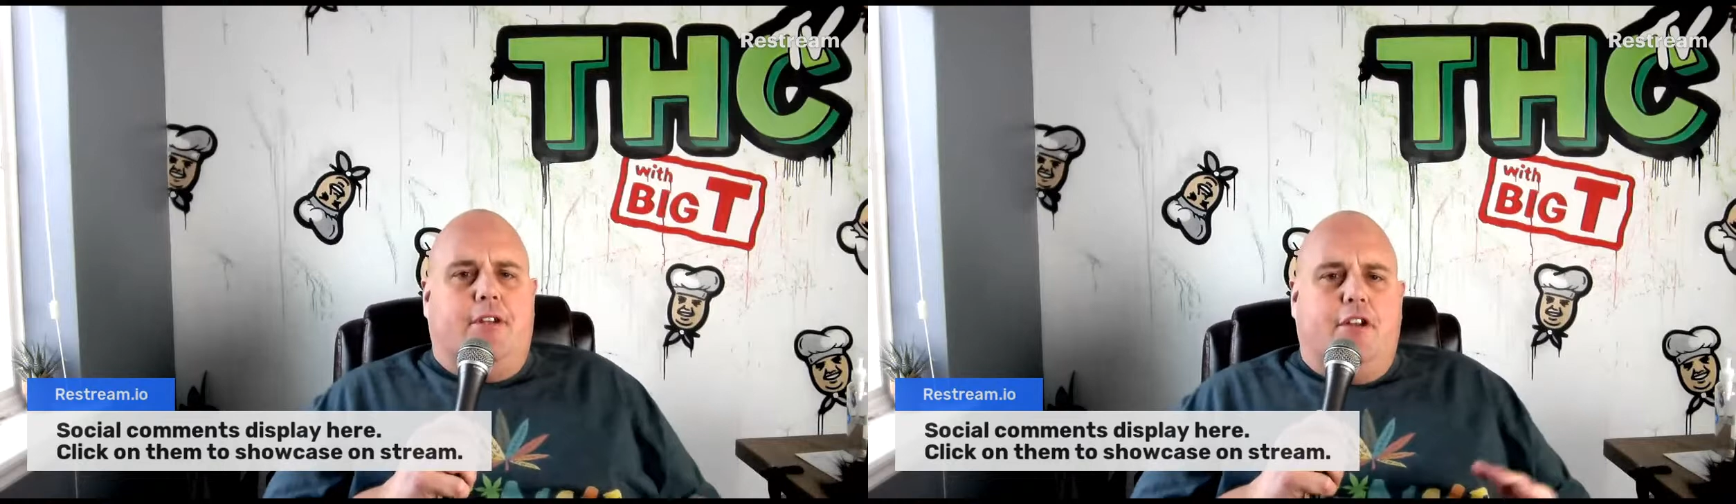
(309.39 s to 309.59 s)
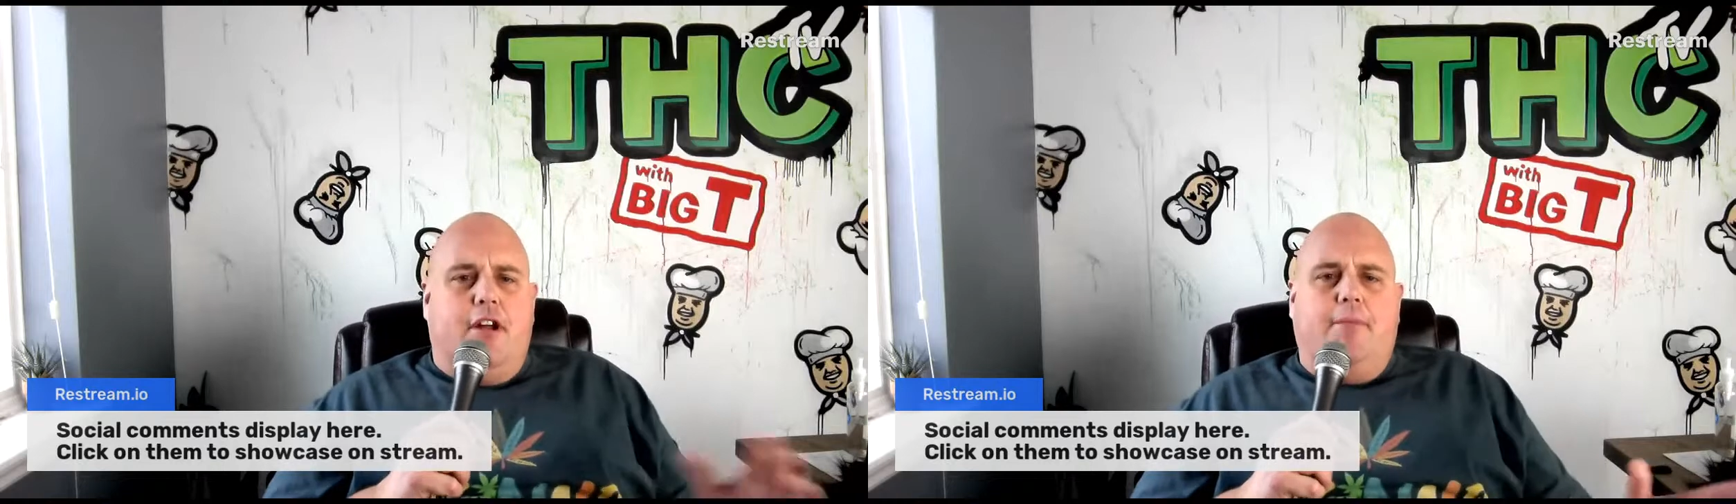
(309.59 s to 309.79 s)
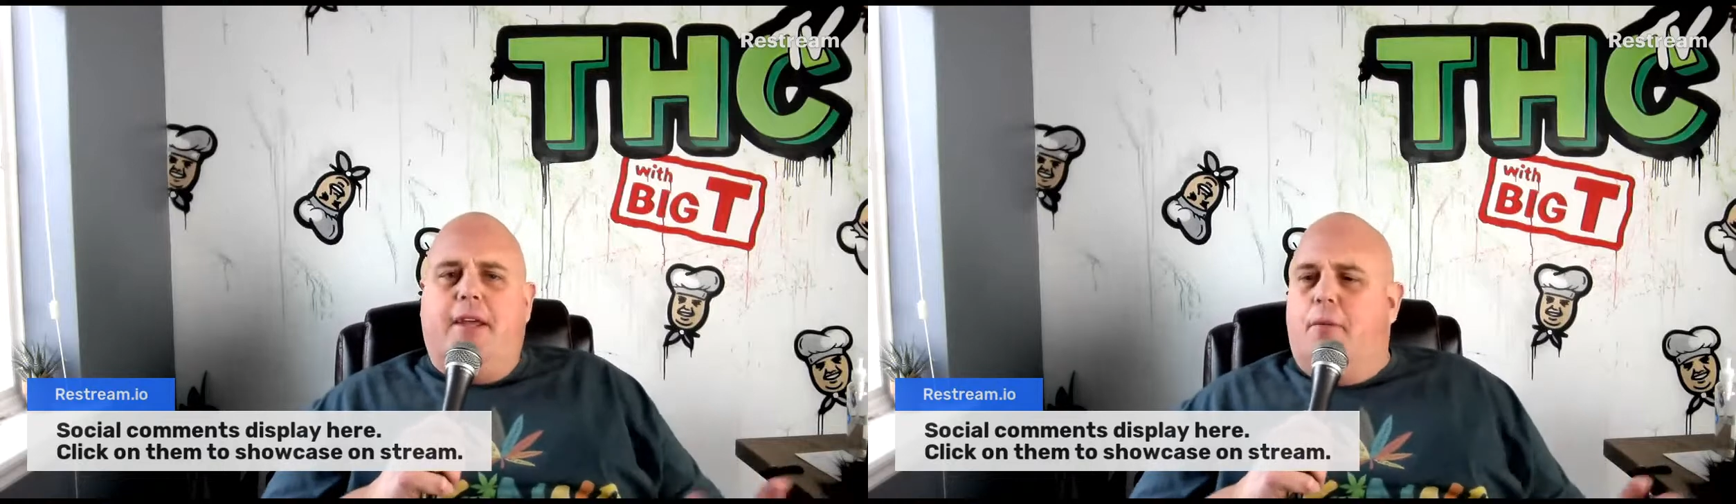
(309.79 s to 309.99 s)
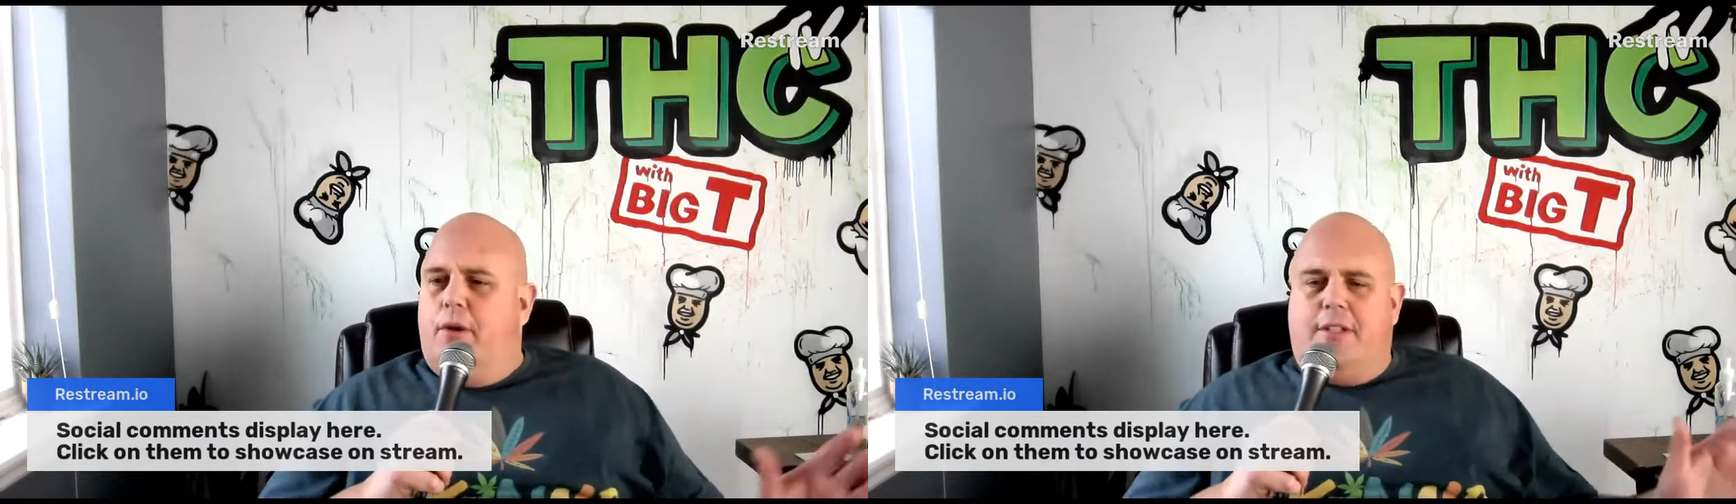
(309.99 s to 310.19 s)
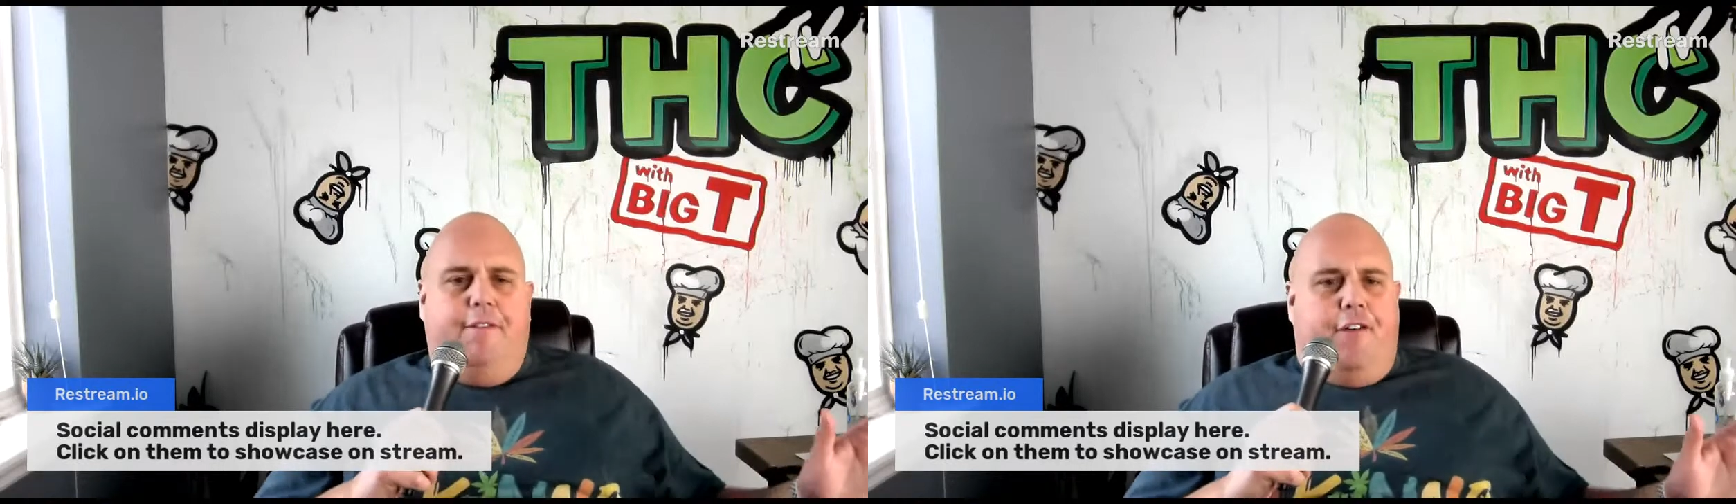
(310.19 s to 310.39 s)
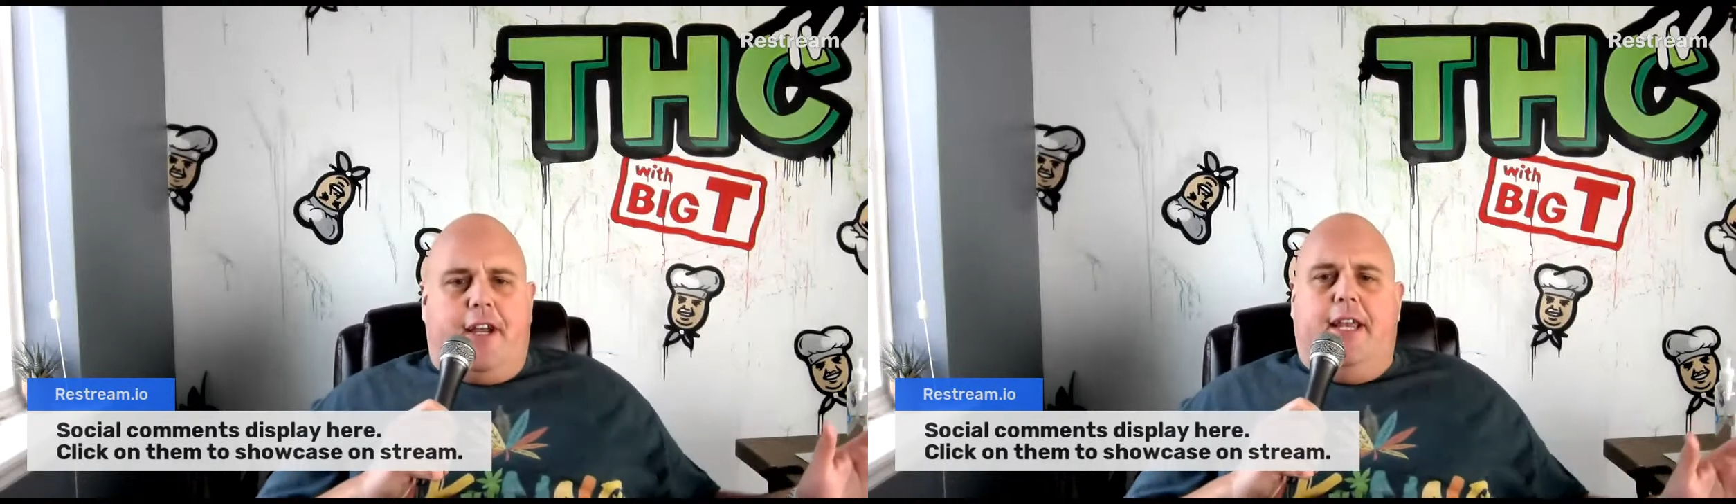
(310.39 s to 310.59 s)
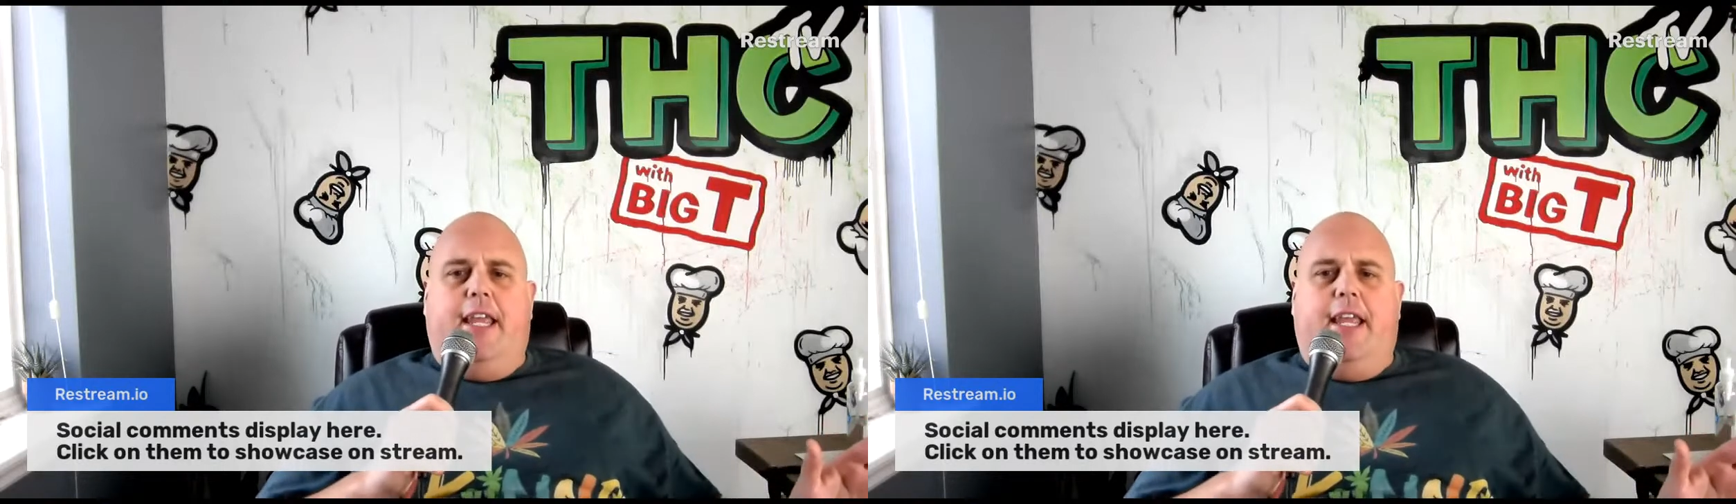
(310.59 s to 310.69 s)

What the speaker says: You know what I mean? It wasn't fucking